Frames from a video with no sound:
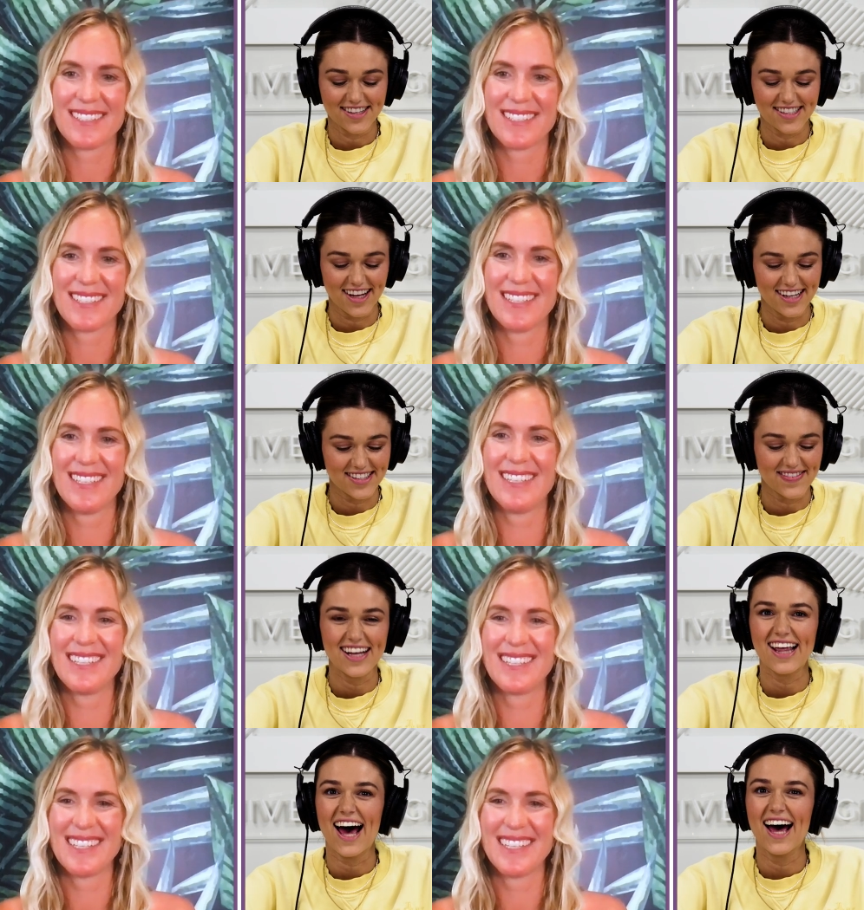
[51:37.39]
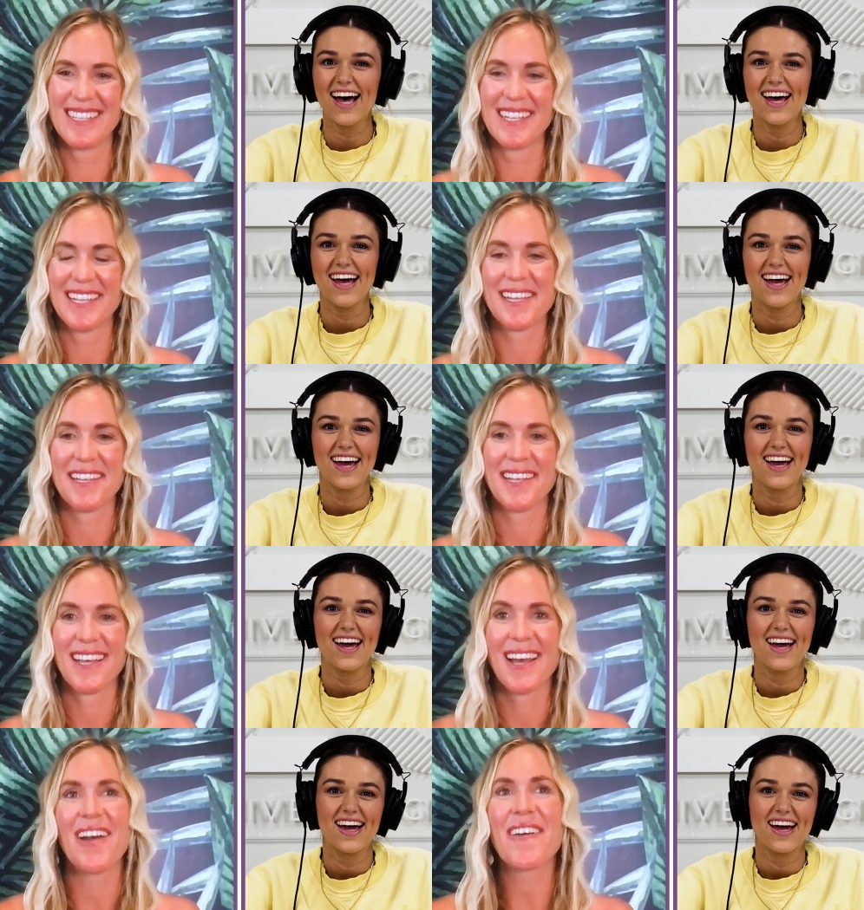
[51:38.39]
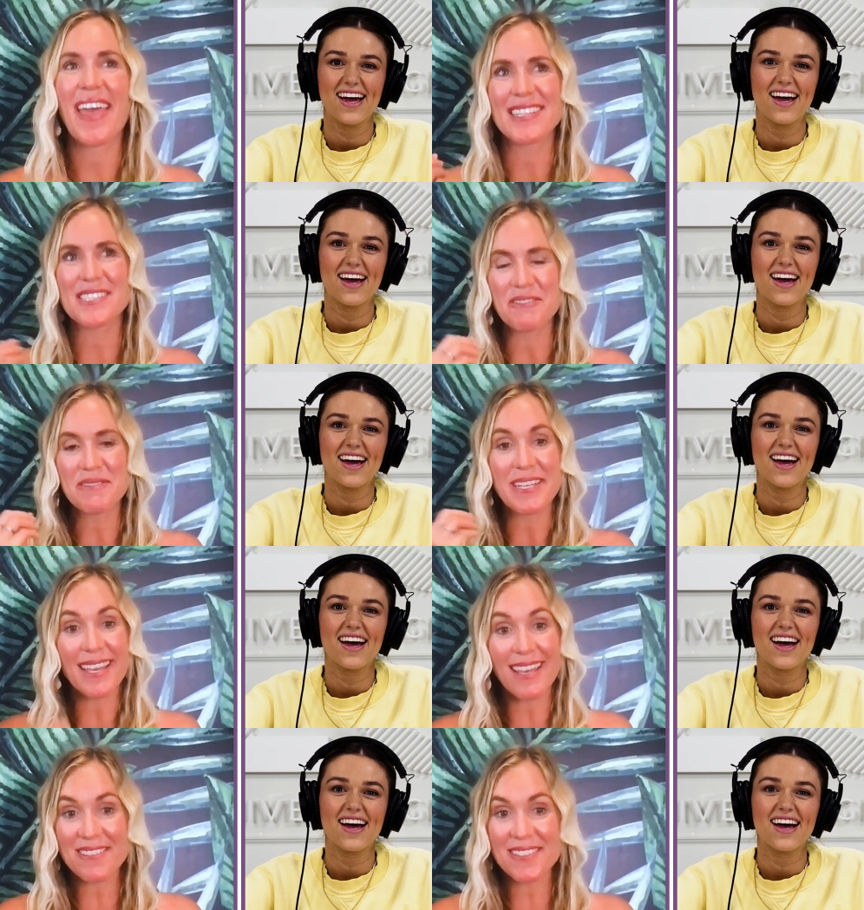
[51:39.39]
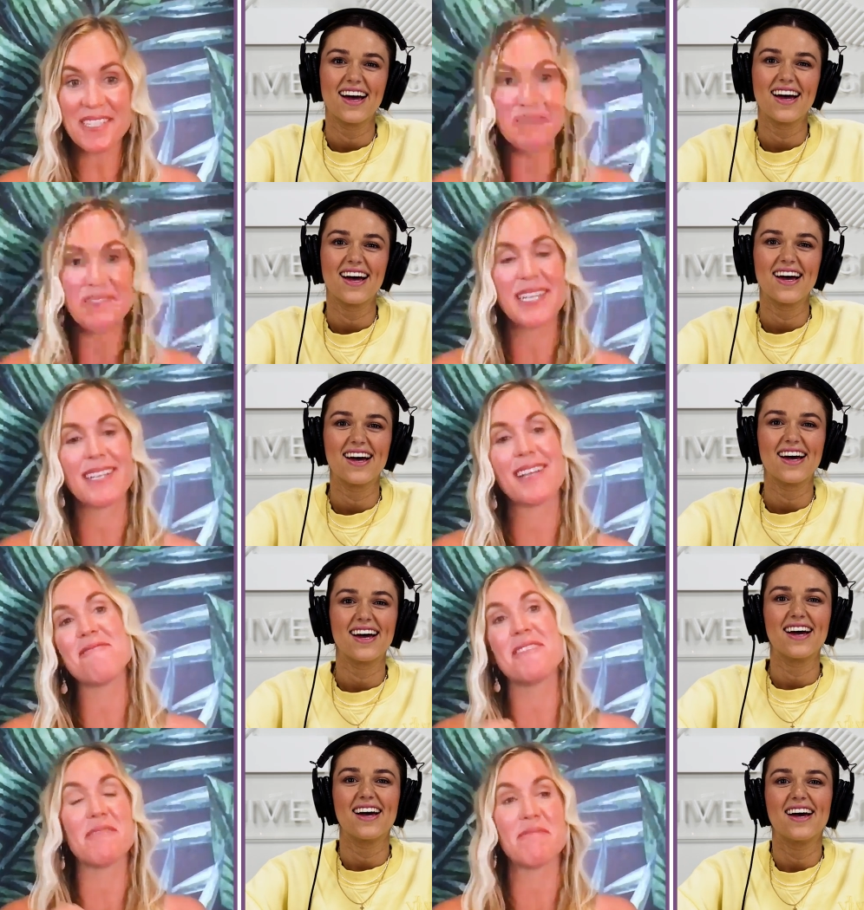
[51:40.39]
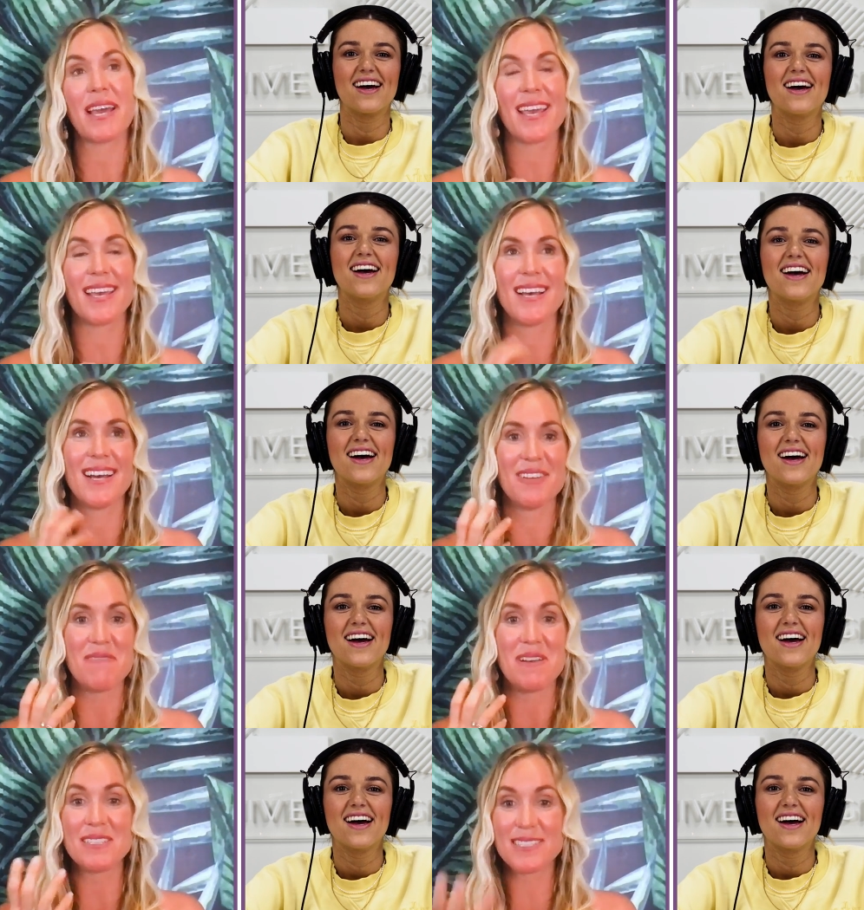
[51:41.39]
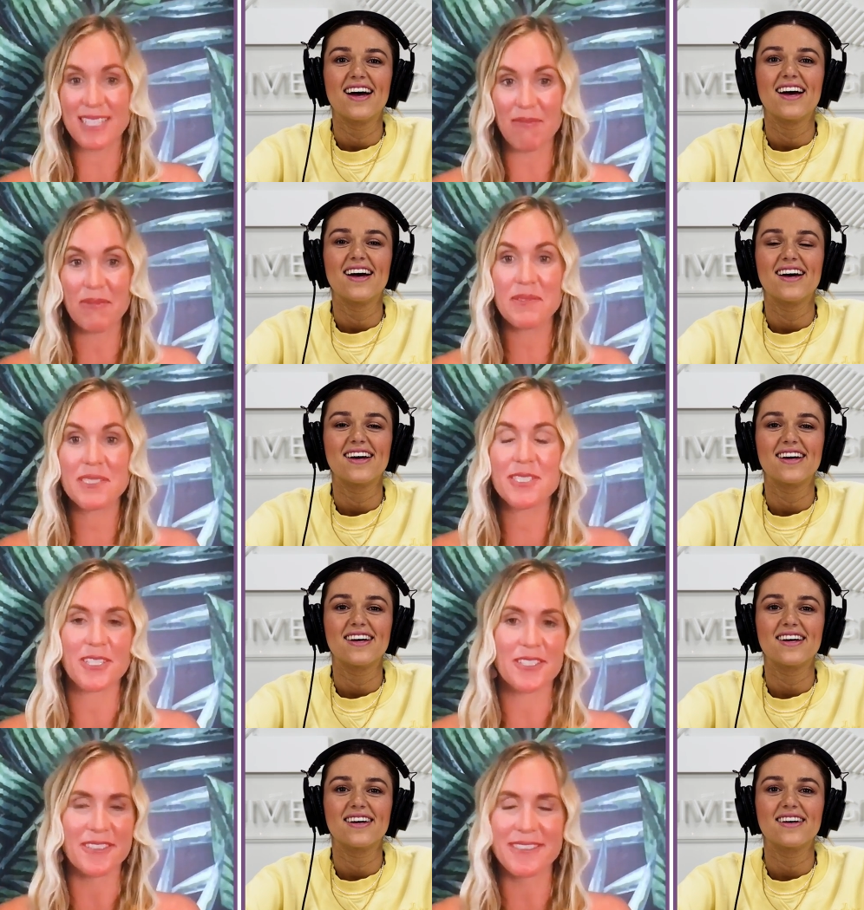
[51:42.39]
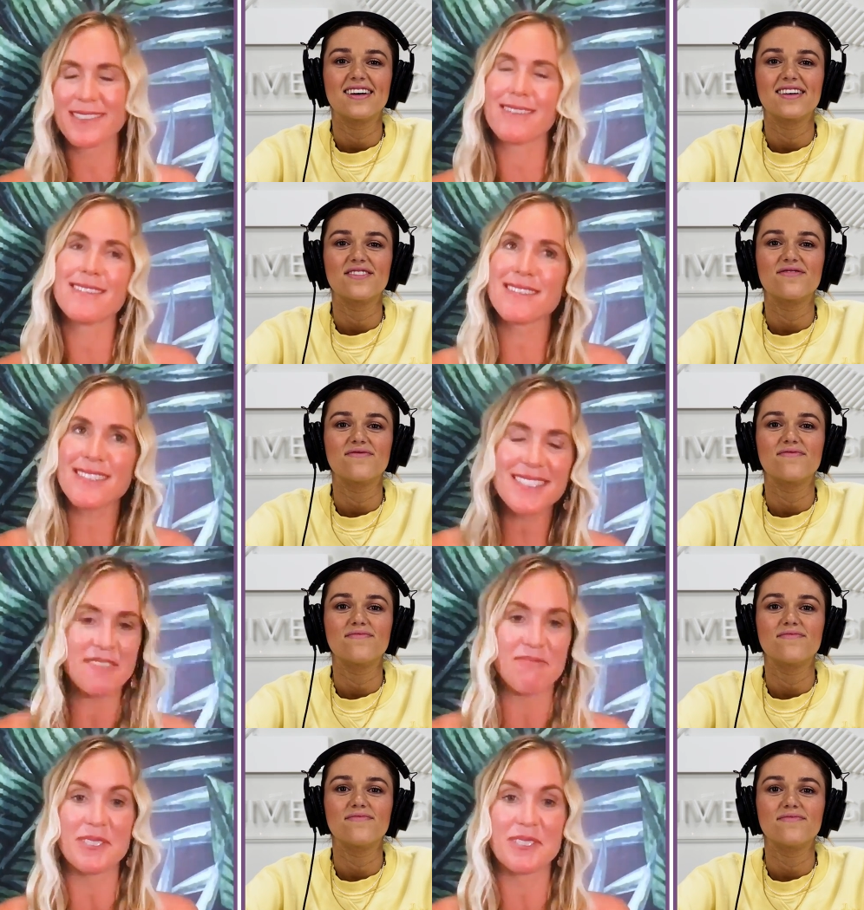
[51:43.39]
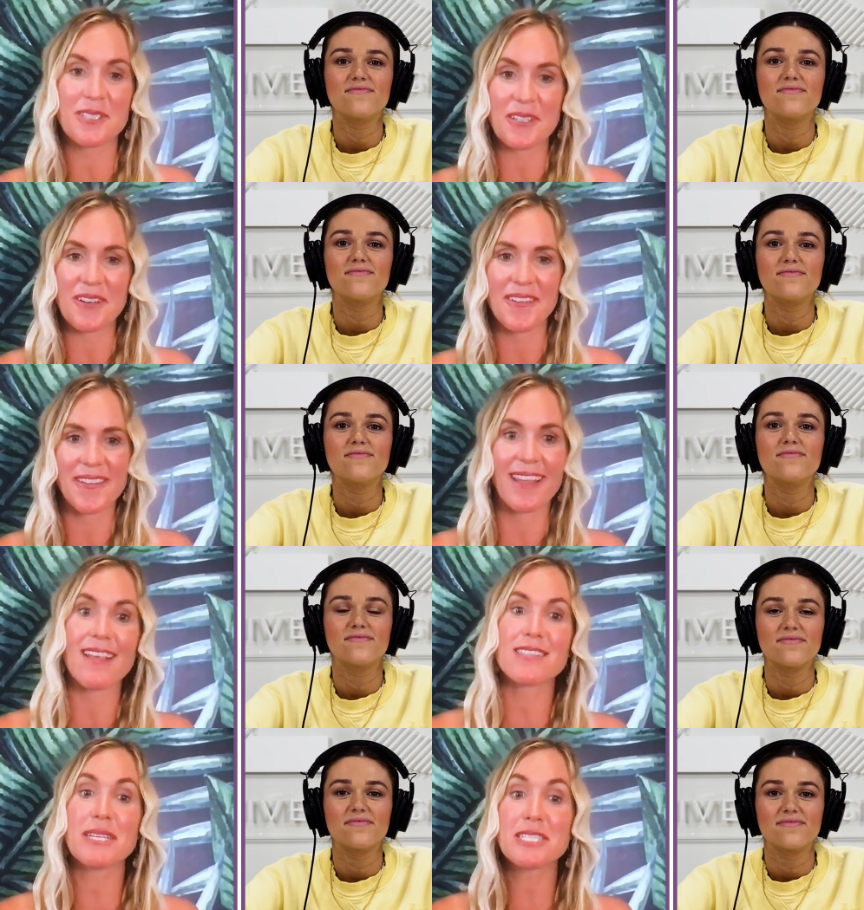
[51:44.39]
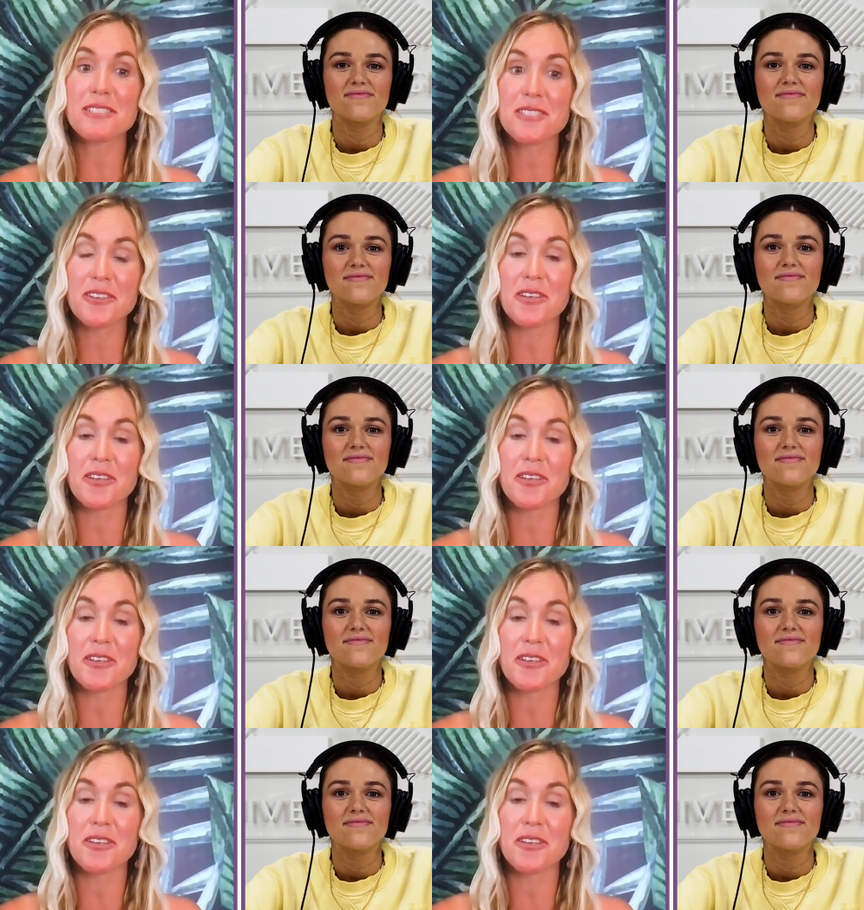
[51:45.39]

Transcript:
Speaker 1: Can you tell us about that? Okay, so I'm
Speaker 2: gonna give someone one of my um, unstoppable journals. So it's just a simple journal, nothing special to